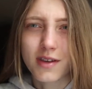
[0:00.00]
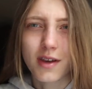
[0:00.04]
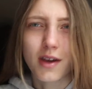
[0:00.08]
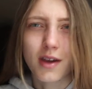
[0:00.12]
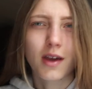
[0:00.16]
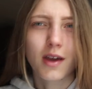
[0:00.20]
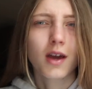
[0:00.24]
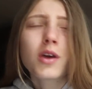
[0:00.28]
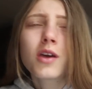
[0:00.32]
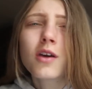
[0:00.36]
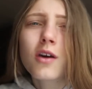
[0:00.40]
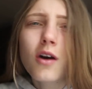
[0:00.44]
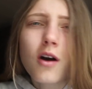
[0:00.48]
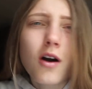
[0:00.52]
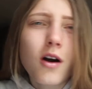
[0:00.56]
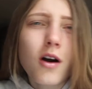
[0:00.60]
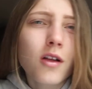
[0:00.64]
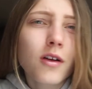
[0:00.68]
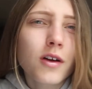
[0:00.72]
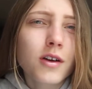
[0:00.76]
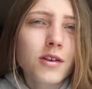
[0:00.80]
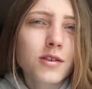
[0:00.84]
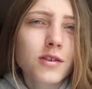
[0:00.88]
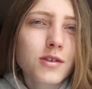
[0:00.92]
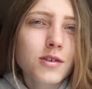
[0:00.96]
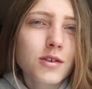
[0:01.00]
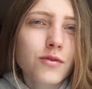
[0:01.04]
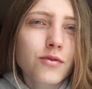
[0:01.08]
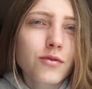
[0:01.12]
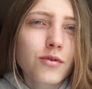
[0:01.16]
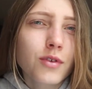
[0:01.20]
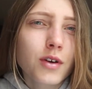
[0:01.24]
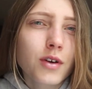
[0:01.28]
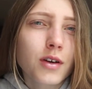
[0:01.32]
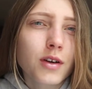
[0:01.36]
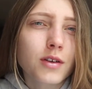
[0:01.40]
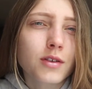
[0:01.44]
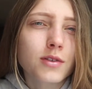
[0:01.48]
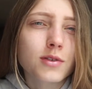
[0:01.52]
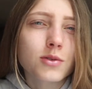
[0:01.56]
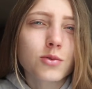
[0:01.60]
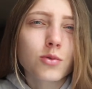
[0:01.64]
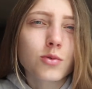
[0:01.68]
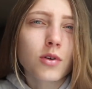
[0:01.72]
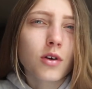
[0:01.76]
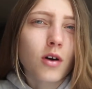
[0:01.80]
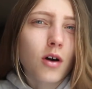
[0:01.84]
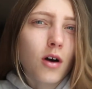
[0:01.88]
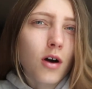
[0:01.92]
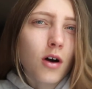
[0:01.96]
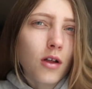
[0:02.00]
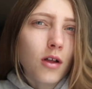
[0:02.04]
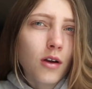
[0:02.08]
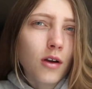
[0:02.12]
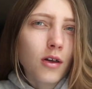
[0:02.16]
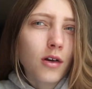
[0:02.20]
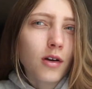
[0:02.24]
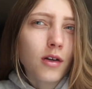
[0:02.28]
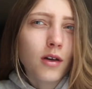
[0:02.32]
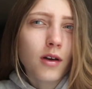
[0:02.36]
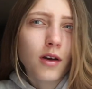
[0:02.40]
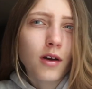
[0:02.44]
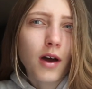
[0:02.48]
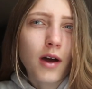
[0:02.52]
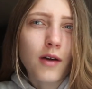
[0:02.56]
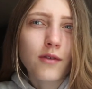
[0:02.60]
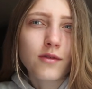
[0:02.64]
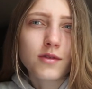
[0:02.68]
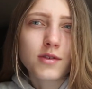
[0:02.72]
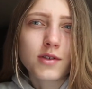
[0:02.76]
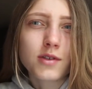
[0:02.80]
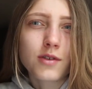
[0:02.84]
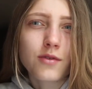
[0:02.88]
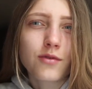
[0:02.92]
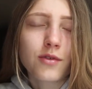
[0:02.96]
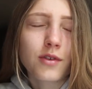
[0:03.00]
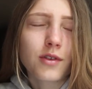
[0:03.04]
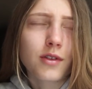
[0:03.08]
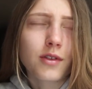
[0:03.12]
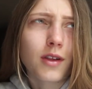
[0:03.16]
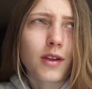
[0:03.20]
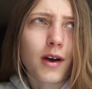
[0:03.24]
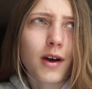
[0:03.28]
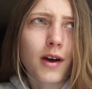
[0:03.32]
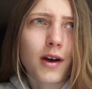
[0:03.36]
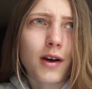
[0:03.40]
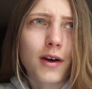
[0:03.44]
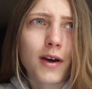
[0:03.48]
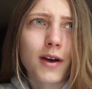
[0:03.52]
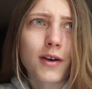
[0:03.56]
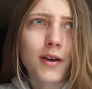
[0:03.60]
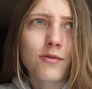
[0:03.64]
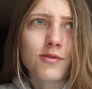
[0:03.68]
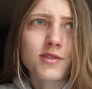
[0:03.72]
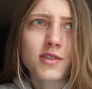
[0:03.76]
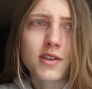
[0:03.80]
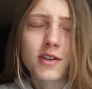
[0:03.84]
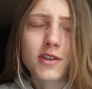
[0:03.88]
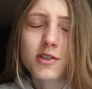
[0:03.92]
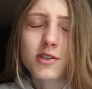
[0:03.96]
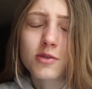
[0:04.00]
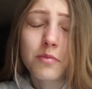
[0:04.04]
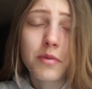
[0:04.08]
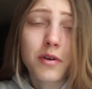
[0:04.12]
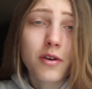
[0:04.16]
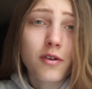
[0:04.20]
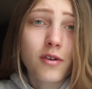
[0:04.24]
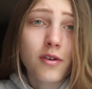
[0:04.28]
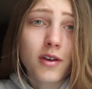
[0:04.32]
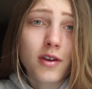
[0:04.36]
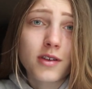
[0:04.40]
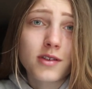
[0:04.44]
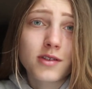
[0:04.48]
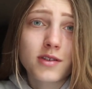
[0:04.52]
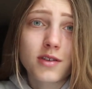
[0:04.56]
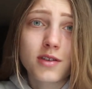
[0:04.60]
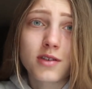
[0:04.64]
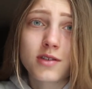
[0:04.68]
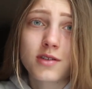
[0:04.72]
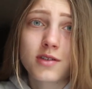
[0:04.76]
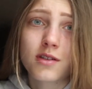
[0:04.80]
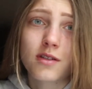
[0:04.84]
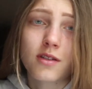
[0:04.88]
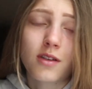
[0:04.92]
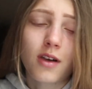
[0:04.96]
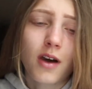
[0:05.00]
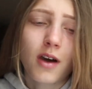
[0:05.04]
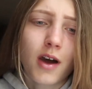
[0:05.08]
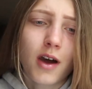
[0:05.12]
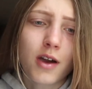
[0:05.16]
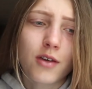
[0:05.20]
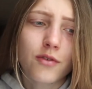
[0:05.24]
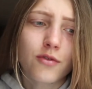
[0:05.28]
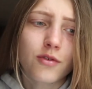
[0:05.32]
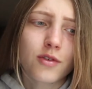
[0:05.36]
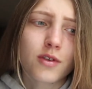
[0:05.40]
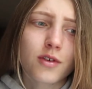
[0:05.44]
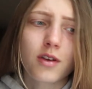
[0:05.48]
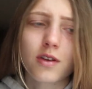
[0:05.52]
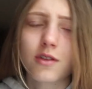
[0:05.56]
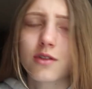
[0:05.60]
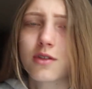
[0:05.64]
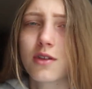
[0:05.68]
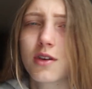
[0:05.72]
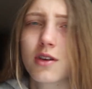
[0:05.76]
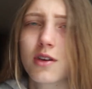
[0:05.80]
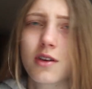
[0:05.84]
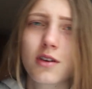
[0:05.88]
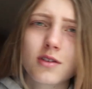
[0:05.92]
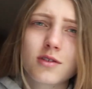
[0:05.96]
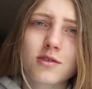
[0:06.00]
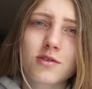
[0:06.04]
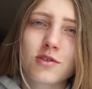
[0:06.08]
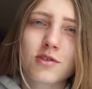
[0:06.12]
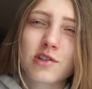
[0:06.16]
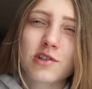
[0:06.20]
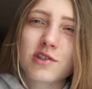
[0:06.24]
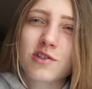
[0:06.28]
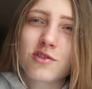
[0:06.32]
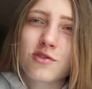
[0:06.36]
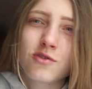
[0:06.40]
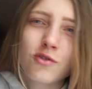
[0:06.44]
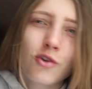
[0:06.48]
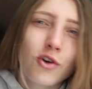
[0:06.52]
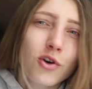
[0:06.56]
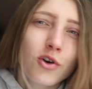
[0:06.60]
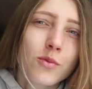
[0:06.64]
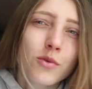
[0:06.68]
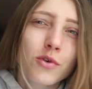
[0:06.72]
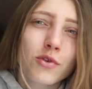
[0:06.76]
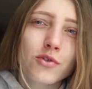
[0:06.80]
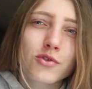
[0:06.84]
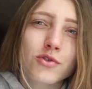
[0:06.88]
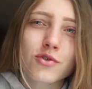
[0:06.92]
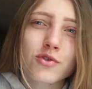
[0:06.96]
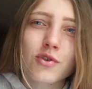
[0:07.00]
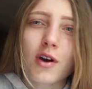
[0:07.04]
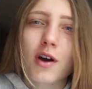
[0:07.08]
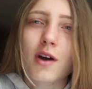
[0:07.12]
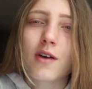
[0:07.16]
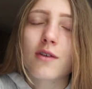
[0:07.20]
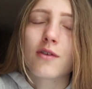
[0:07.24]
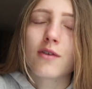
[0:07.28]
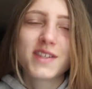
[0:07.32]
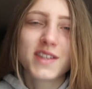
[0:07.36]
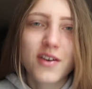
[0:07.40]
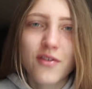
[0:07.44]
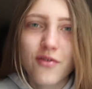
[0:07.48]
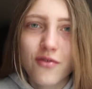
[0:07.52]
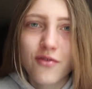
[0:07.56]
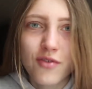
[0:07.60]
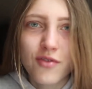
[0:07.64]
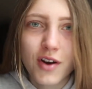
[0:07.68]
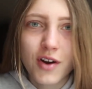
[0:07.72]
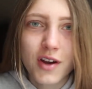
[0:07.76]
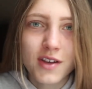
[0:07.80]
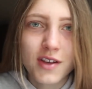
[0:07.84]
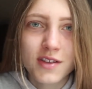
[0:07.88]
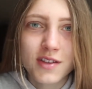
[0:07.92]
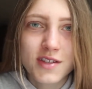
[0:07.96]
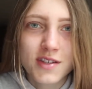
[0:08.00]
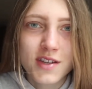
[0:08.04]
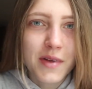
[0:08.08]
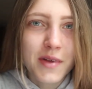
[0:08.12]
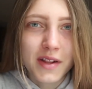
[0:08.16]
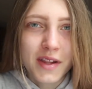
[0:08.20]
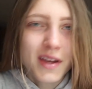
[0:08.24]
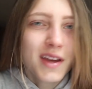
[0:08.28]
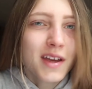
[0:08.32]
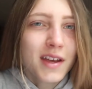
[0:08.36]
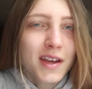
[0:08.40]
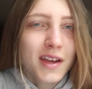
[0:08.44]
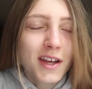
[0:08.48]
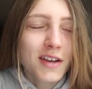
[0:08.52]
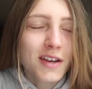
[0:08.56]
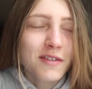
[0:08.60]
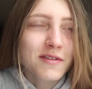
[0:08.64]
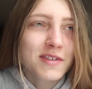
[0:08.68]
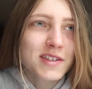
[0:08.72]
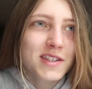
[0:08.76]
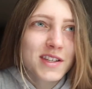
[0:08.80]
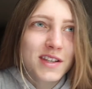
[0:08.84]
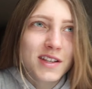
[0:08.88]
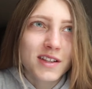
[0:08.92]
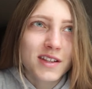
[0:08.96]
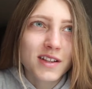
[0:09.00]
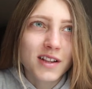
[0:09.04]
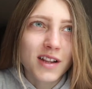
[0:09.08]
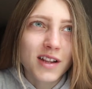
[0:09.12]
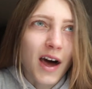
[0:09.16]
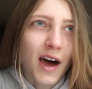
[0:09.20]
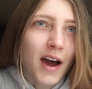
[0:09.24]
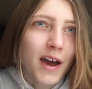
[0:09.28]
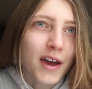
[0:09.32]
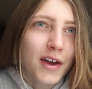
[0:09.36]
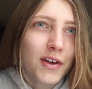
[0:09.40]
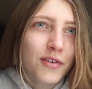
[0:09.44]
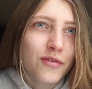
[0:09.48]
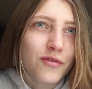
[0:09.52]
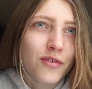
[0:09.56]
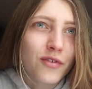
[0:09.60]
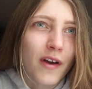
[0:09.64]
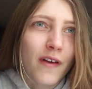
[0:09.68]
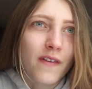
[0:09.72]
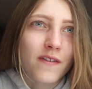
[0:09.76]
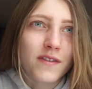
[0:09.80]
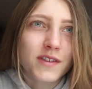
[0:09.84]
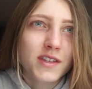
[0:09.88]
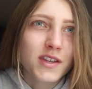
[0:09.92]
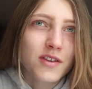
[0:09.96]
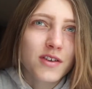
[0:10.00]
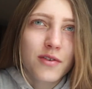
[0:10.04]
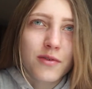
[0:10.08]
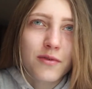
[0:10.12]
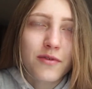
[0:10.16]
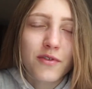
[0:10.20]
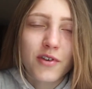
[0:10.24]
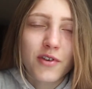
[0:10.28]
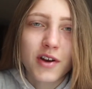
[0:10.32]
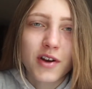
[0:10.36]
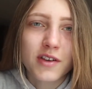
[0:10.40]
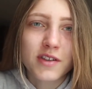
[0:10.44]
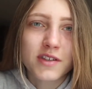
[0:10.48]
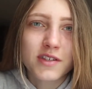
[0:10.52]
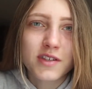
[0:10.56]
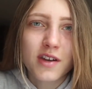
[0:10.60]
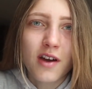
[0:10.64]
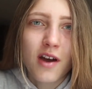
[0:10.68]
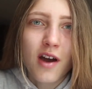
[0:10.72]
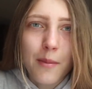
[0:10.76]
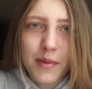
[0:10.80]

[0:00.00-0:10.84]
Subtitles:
Like, we all are different, we all are have different lives, experiences in life, and I think it's just normal to have different beliefs in life and different